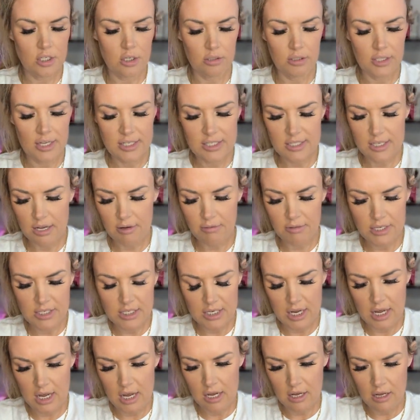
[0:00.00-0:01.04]
So let's say we
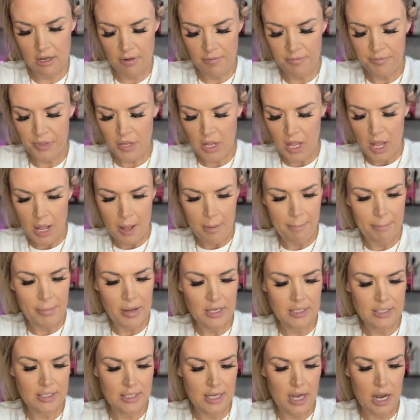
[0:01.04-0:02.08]
take
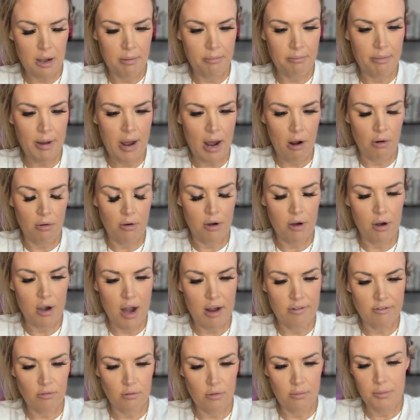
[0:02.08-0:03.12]
Moss Setting Powder
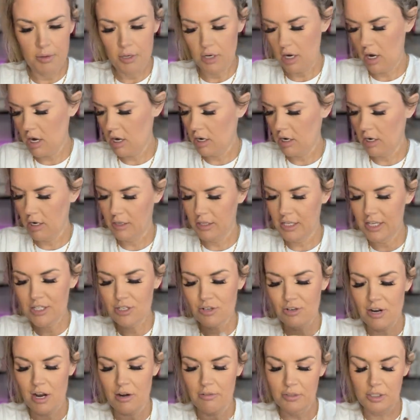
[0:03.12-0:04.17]
after we put on
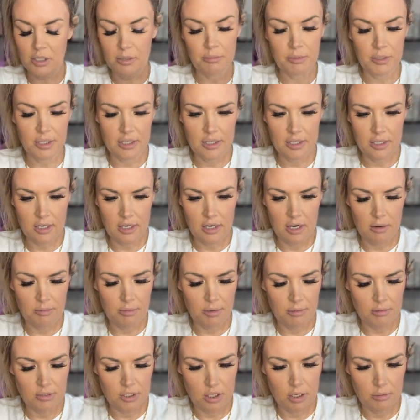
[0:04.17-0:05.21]
these are not really blended in. I
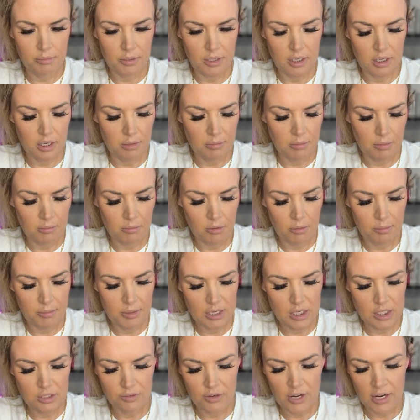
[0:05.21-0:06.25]
probably should have blended them in more,
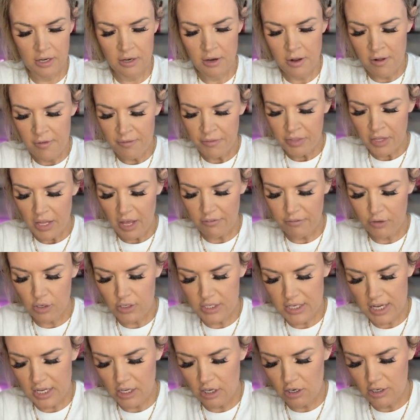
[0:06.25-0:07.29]
but it's fine. If
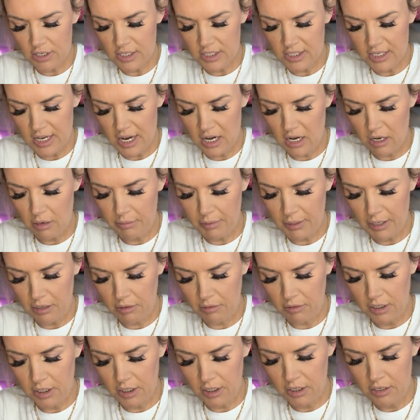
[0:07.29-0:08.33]
you take your setting
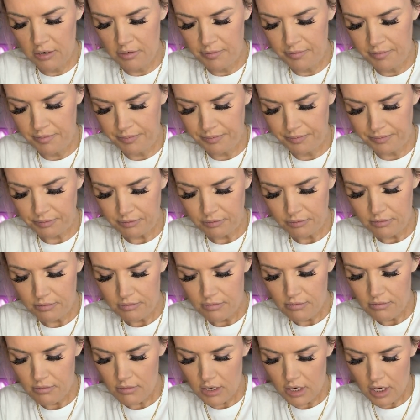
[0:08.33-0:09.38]
powder,
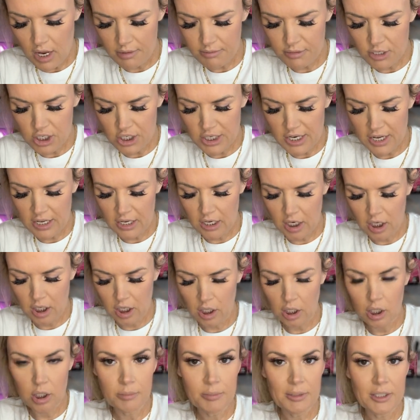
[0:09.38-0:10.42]
I'm just taking
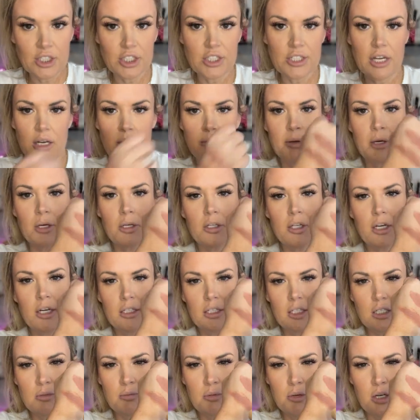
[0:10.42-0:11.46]
a whole bunch of setting powder,
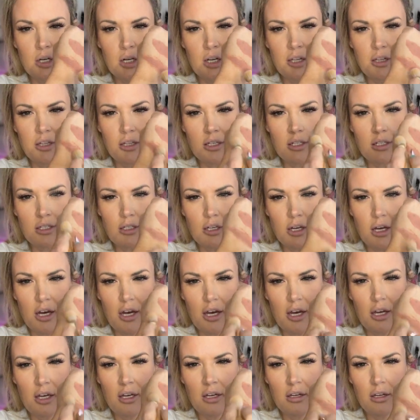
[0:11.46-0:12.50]
and let's put it on this
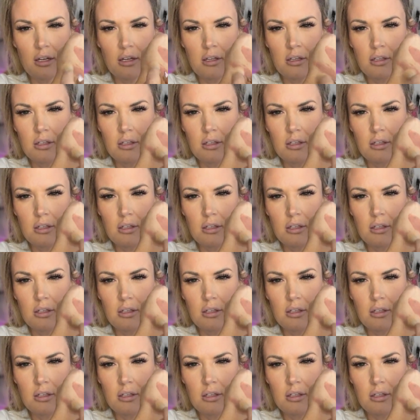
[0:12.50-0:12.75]
guy.